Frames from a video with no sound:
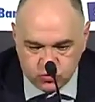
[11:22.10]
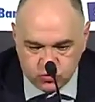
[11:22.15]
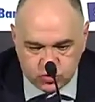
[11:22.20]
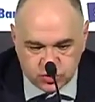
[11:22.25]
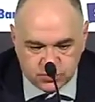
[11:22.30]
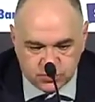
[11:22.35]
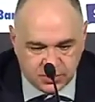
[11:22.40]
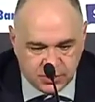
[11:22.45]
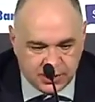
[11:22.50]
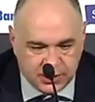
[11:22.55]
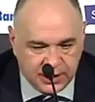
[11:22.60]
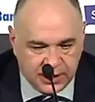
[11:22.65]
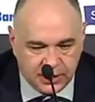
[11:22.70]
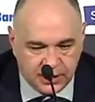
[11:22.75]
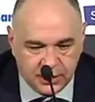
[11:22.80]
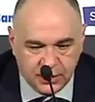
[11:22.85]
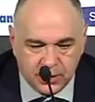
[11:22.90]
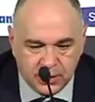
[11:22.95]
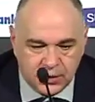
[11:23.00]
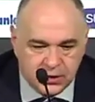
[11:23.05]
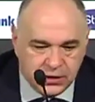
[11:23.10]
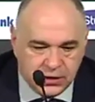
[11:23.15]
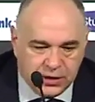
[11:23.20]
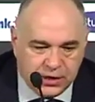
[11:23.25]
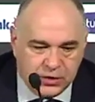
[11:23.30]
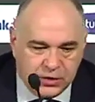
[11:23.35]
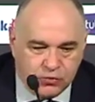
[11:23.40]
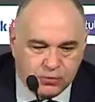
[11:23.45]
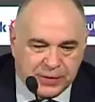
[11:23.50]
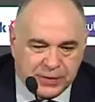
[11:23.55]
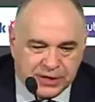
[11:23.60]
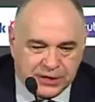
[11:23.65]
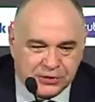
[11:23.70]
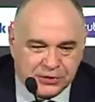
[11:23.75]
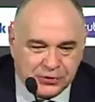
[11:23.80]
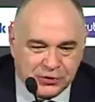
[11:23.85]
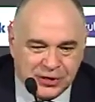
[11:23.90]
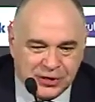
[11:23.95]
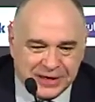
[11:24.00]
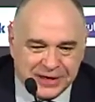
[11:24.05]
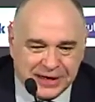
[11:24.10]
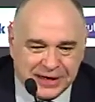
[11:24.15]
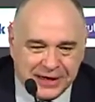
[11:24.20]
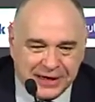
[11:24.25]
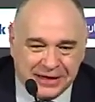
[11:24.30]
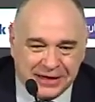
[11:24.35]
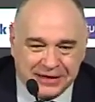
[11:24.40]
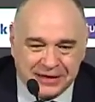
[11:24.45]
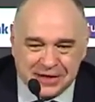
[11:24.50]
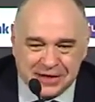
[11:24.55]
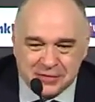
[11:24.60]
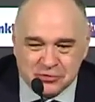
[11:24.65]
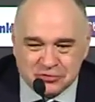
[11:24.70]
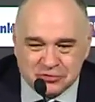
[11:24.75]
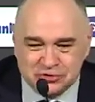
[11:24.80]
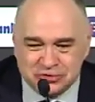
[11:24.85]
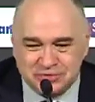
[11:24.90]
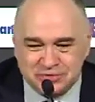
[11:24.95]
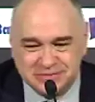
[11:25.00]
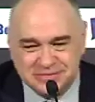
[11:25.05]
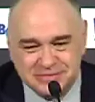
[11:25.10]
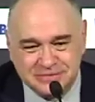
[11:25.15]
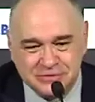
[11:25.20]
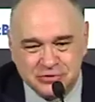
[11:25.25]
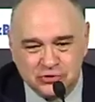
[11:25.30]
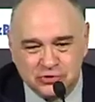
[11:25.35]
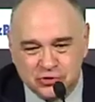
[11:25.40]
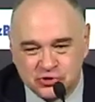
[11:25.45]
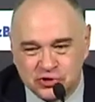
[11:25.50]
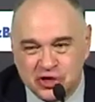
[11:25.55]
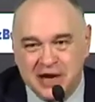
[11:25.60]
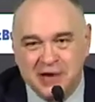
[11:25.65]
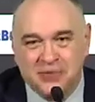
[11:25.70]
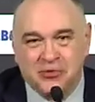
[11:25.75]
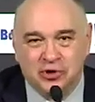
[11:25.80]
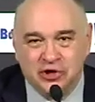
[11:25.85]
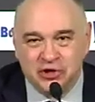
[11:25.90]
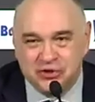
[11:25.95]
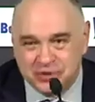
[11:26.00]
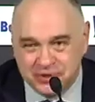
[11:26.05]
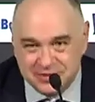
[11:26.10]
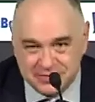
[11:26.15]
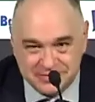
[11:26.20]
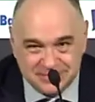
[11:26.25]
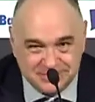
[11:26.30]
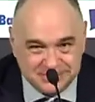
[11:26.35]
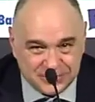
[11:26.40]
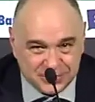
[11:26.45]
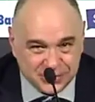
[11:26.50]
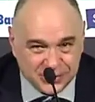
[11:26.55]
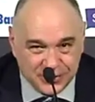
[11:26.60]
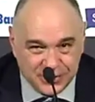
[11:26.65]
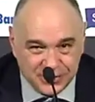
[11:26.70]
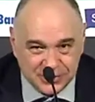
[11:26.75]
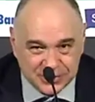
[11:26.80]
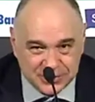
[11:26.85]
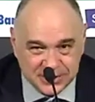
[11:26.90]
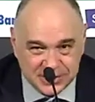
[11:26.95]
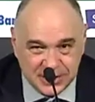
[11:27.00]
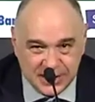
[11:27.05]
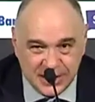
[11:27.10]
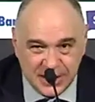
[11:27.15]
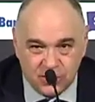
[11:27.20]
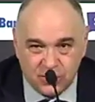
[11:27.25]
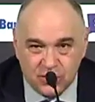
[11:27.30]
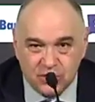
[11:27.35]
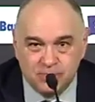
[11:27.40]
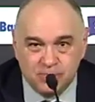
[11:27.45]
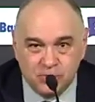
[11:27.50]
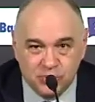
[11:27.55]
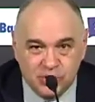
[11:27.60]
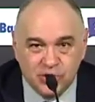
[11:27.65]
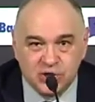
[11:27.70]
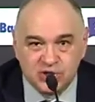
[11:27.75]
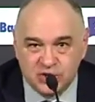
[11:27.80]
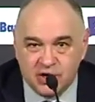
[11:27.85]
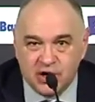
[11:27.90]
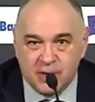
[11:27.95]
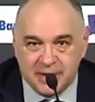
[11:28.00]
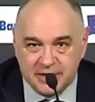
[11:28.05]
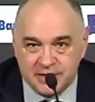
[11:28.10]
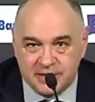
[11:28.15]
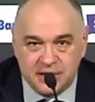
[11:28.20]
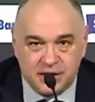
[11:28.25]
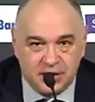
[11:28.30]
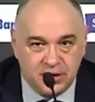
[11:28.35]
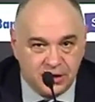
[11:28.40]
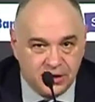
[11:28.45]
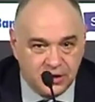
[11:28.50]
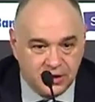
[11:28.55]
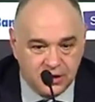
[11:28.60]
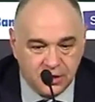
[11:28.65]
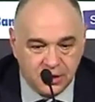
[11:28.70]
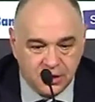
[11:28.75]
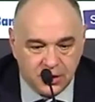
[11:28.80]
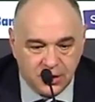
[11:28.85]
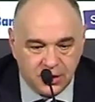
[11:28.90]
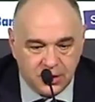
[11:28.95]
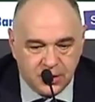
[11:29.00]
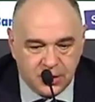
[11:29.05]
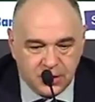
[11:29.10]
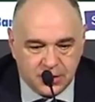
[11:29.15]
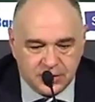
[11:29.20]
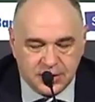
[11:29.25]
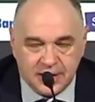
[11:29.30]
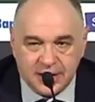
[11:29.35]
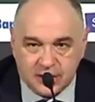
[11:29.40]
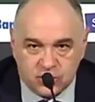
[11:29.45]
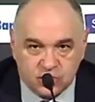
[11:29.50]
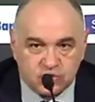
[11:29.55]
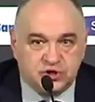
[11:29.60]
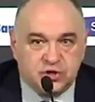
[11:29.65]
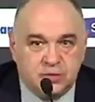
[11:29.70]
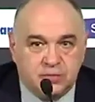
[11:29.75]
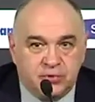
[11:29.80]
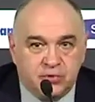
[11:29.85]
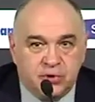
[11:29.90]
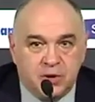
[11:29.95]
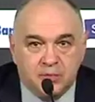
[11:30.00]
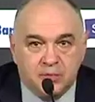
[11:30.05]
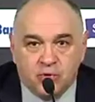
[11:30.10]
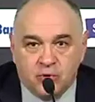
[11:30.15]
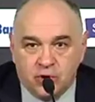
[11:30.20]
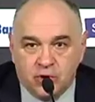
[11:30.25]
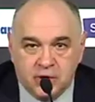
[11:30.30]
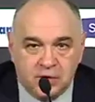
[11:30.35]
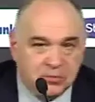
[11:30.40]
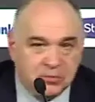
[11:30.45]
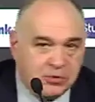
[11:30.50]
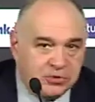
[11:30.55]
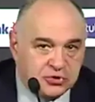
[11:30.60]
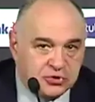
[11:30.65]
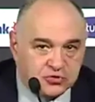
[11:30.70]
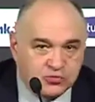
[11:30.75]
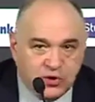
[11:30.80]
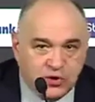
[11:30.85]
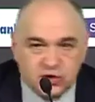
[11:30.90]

the arena, the crowd, the fans having the sixth player. It's not been a beautiful game. However, our fans